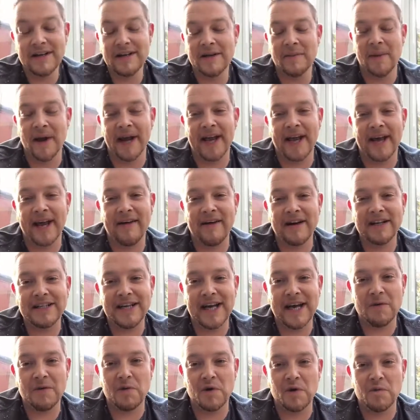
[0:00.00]
main
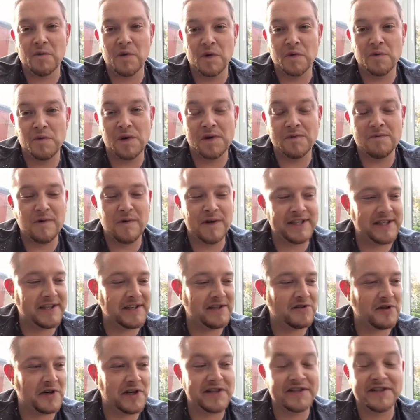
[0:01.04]
character Edward Woodward when she's
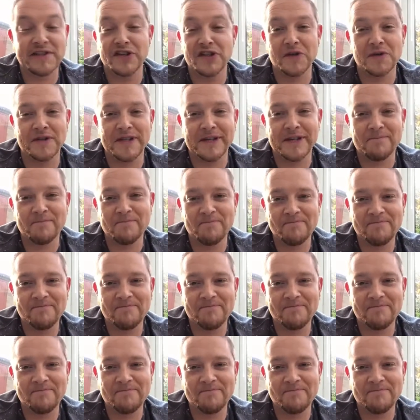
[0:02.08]
trying to seduce him.